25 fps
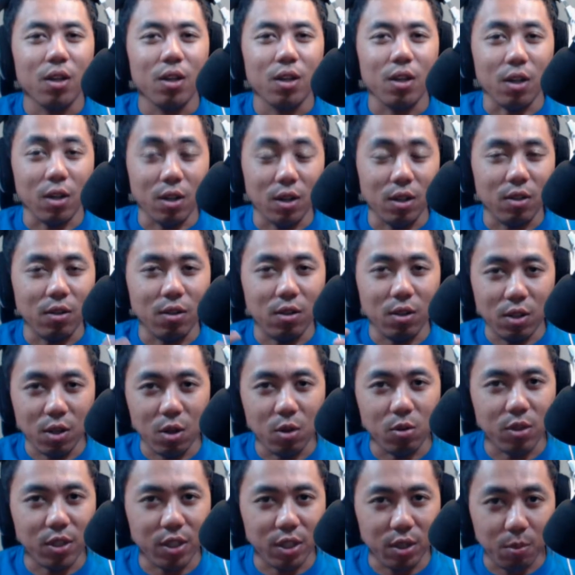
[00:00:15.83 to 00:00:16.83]
or the
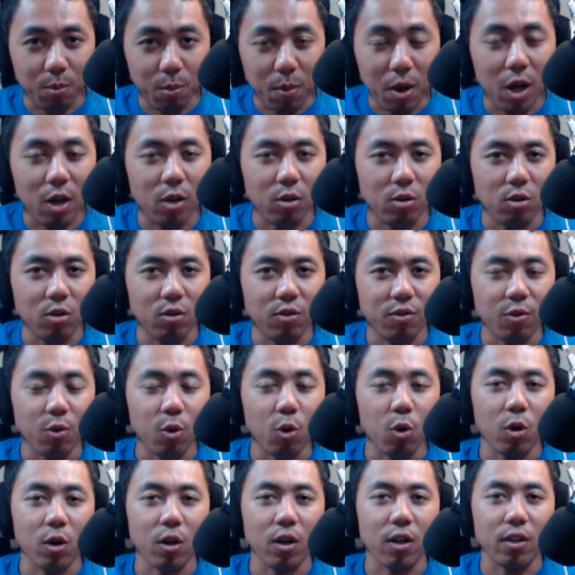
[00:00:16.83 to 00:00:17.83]
coaching model
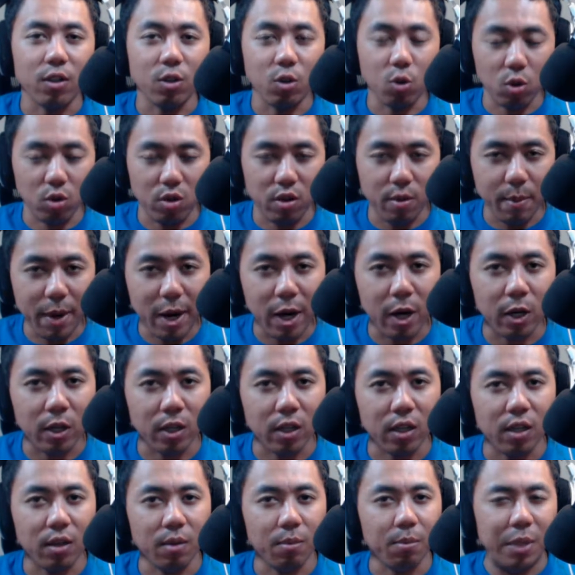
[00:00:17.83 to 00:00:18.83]
for North
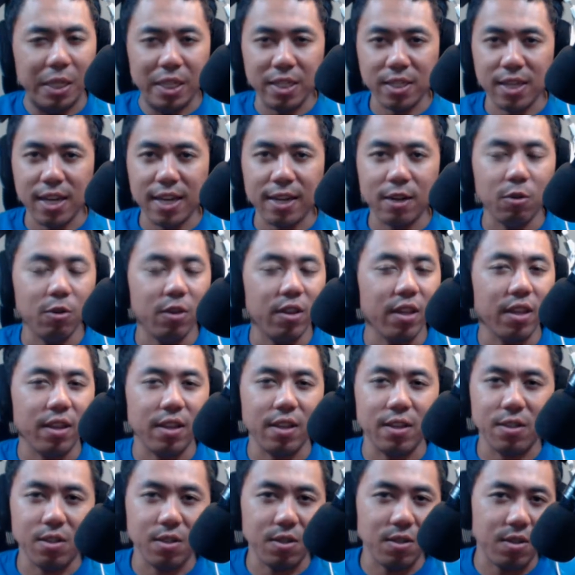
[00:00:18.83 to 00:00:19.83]
America because I don't think
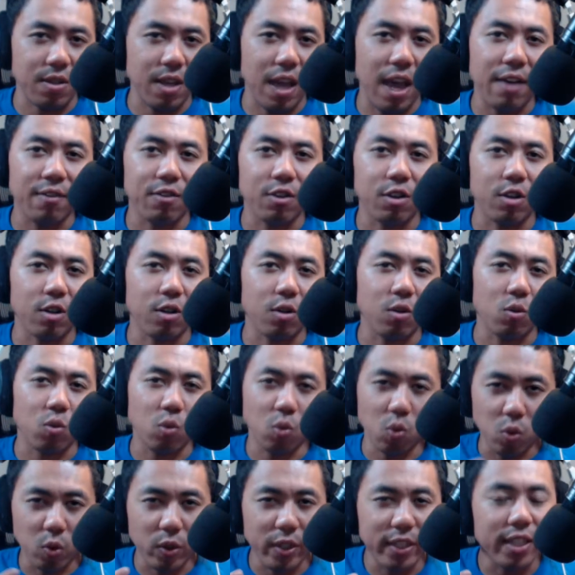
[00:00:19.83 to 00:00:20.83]
this has ever
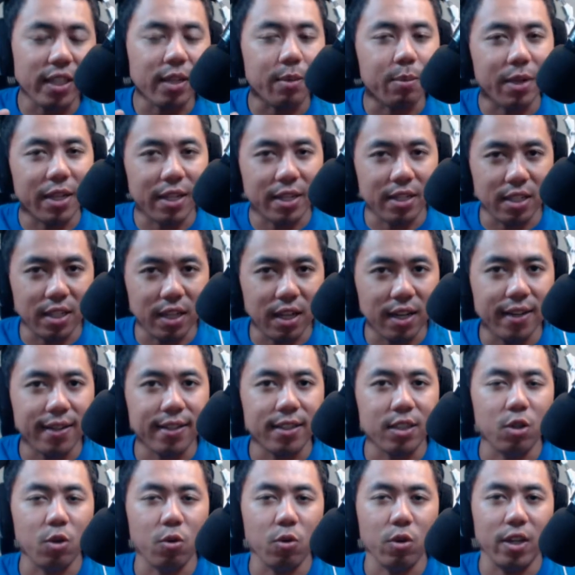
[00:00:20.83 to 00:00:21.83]
really been
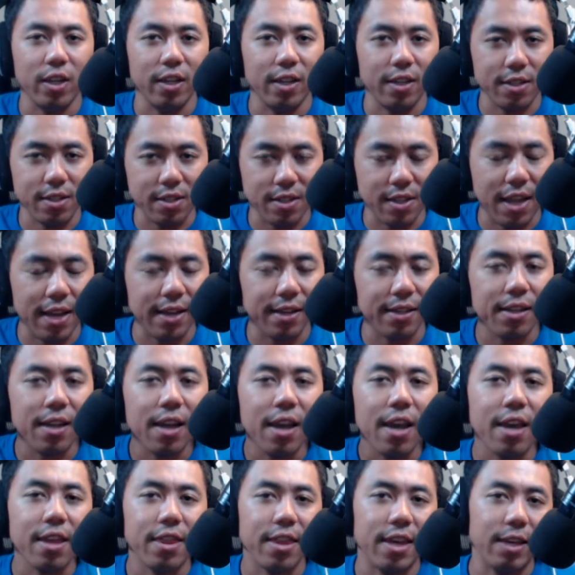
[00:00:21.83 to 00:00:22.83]
done to the extent
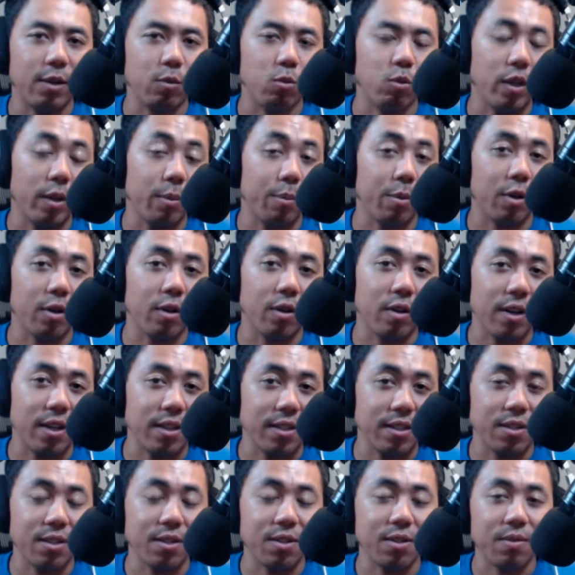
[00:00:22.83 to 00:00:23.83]
that Reaper
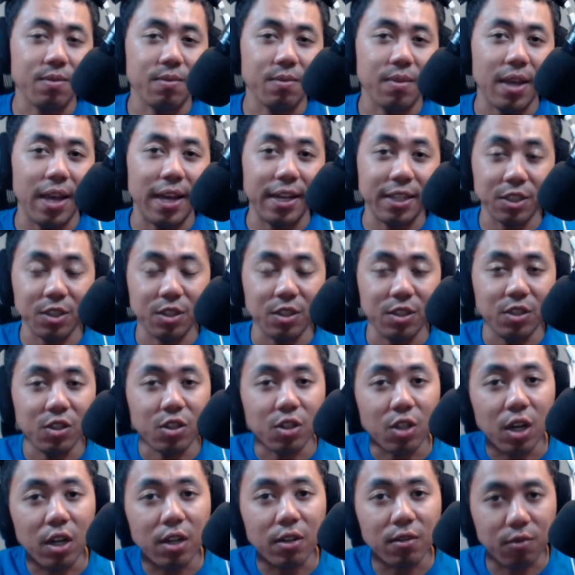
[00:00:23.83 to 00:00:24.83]
has actually
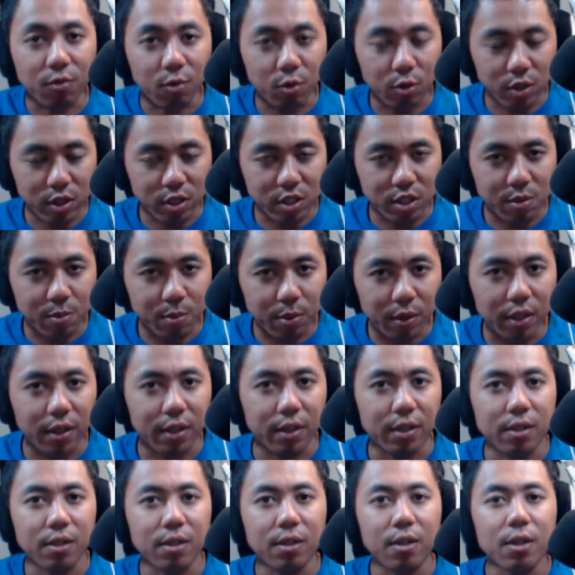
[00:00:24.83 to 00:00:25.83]
done for this
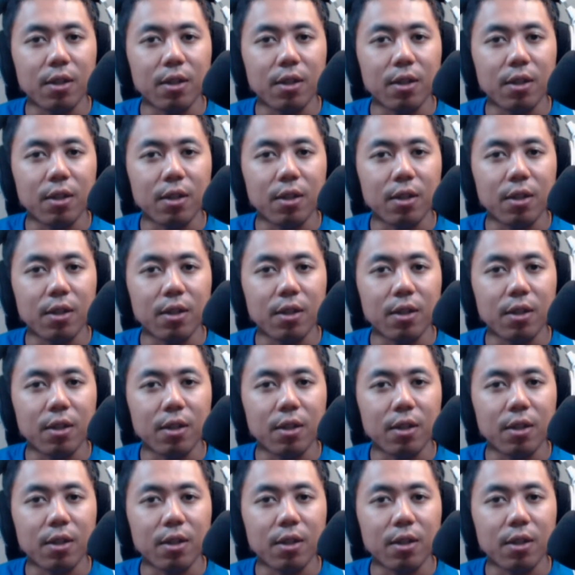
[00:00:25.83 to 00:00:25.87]
split.